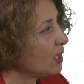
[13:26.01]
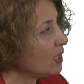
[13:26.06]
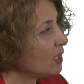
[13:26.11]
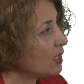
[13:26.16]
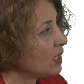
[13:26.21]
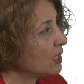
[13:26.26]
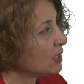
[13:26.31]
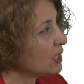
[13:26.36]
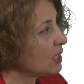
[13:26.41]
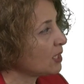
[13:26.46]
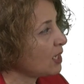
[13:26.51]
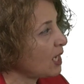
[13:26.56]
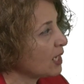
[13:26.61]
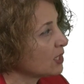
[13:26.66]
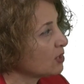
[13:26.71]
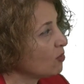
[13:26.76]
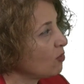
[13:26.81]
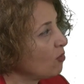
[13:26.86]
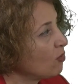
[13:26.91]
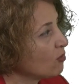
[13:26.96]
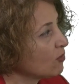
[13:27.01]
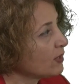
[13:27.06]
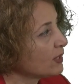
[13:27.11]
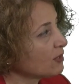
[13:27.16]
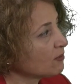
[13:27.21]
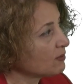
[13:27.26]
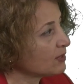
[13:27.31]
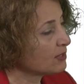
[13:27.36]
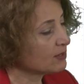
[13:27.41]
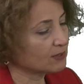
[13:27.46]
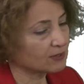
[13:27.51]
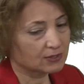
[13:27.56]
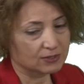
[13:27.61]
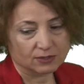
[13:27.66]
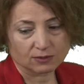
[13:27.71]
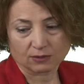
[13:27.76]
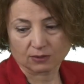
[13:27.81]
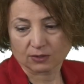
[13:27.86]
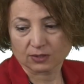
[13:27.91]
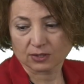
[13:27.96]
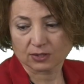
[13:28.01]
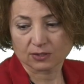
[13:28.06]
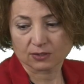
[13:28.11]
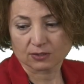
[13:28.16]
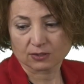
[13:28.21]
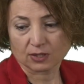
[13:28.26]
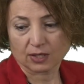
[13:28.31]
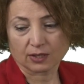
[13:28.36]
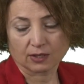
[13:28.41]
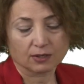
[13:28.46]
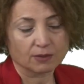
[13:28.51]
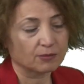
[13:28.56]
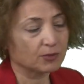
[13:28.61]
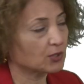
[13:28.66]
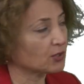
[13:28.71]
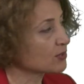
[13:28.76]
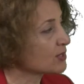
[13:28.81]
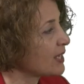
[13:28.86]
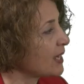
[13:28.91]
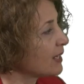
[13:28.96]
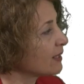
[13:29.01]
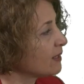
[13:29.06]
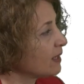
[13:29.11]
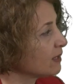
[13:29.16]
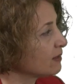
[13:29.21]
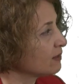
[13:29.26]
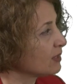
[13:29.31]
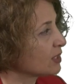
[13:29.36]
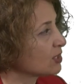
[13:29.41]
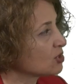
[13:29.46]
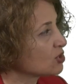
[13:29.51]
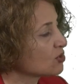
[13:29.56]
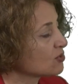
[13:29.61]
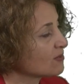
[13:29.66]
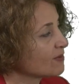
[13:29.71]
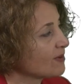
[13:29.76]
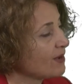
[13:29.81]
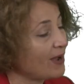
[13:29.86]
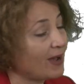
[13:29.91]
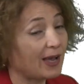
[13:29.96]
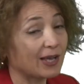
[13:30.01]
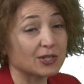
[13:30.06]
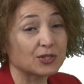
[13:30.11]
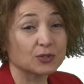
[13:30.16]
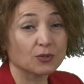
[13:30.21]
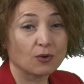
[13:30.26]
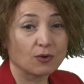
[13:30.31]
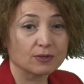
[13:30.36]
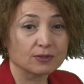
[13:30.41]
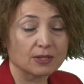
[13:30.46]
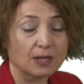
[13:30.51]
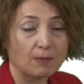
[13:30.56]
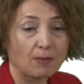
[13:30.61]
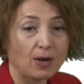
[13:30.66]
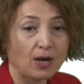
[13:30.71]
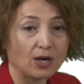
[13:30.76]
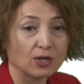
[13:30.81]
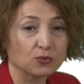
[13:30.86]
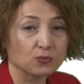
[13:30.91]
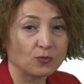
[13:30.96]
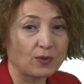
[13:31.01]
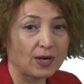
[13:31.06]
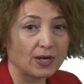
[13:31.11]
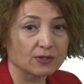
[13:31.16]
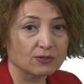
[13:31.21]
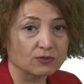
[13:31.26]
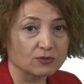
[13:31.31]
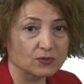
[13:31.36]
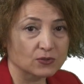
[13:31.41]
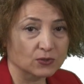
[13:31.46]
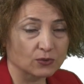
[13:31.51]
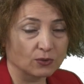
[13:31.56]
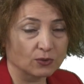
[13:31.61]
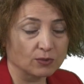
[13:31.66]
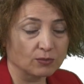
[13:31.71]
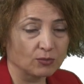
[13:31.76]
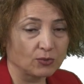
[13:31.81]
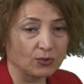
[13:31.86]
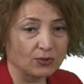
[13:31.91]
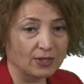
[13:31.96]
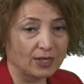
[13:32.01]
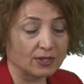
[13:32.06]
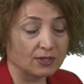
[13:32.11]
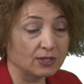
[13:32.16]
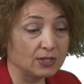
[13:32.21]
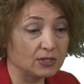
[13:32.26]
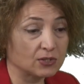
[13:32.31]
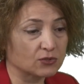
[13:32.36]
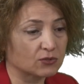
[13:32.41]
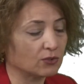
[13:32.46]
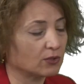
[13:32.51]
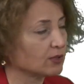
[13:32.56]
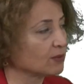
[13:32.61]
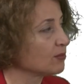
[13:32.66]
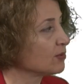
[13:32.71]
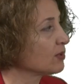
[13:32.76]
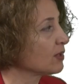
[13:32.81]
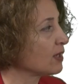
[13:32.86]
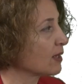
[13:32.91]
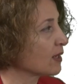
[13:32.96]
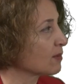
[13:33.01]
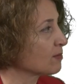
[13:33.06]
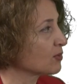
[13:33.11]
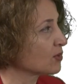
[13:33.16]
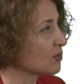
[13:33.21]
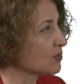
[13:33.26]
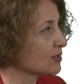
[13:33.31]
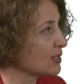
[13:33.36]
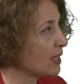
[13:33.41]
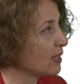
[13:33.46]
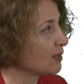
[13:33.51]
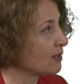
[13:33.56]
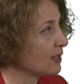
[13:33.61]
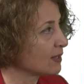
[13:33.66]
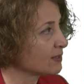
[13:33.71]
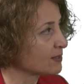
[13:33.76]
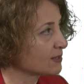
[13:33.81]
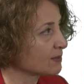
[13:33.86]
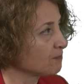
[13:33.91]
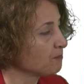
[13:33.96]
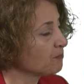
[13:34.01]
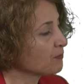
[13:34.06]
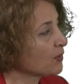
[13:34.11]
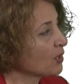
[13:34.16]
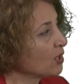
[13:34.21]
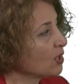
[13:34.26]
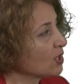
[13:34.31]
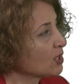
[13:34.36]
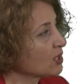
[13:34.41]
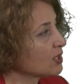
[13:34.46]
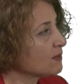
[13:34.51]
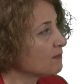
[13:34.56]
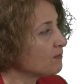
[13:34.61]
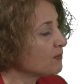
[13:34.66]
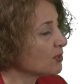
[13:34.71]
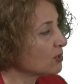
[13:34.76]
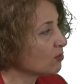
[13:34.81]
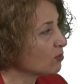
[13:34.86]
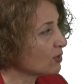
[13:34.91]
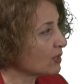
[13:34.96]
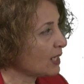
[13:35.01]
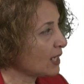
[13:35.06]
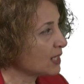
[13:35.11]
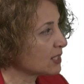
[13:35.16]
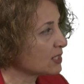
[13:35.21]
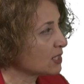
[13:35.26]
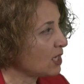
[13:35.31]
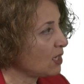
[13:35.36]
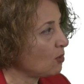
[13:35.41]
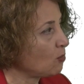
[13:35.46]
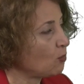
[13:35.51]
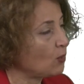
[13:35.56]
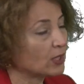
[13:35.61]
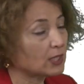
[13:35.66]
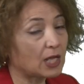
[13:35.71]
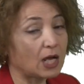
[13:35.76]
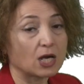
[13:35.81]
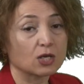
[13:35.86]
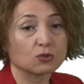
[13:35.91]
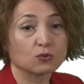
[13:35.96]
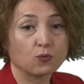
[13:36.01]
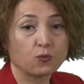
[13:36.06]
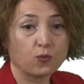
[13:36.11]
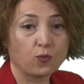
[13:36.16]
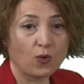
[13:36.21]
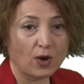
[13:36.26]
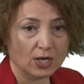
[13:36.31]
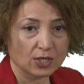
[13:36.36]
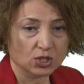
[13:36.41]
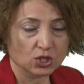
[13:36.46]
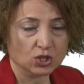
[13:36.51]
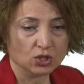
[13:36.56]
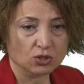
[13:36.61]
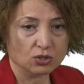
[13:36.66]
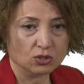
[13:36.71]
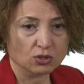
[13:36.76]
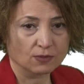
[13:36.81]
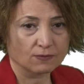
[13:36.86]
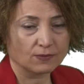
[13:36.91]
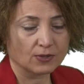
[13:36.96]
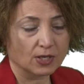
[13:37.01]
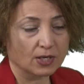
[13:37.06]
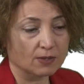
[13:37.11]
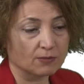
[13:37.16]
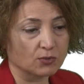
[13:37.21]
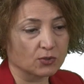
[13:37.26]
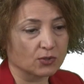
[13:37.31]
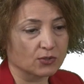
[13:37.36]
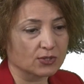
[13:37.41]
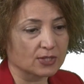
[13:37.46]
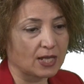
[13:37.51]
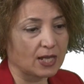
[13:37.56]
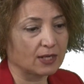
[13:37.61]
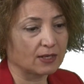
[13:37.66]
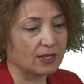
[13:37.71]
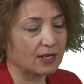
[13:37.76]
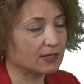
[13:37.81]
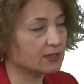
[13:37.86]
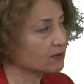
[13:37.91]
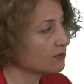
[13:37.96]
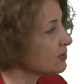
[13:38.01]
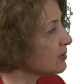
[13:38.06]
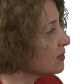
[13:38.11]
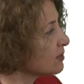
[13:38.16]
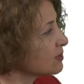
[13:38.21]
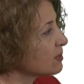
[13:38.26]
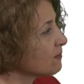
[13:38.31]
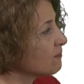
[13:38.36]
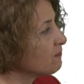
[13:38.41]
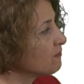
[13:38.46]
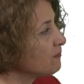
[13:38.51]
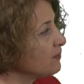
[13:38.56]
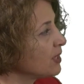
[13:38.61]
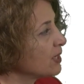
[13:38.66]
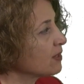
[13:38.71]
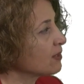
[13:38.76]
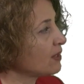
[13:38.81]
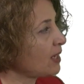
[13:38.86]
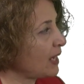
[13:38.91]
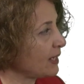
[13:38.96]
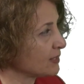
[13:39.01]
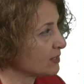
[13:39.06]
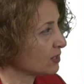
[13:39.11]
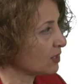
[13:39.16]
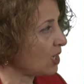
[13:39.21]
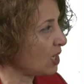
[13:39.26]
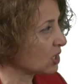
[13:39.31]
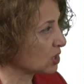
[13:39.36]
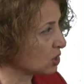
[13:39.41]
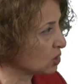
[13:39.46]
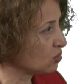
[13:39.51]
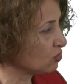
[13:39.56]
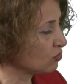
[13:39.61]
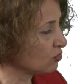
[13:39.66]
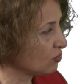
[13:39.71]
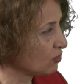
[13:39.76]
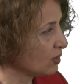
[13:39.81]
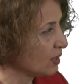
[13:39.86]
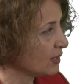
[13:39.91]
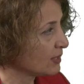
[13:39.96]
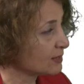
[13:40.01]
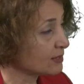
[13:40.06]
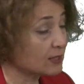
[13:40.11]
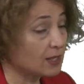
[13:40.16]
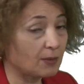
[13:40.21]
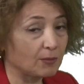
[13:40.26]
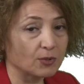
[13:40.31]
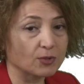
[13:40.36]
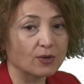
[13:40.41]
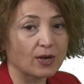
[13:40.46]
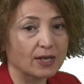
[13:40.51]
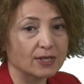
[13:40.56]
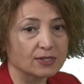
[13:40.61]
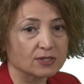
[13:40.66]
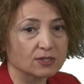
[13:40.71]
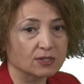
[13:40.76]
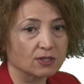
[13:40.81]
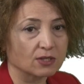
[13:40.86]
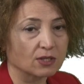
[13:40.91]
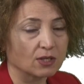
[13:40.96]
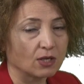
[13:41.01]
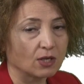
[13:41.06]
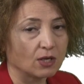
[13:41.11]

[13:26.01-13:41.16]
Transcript: And then earlier in the arabinose island lecture, I talked about water soluble and insoluble arabinose islands. If you look at what are the functions of arabinose islands, this is a very nice cartoon summarizing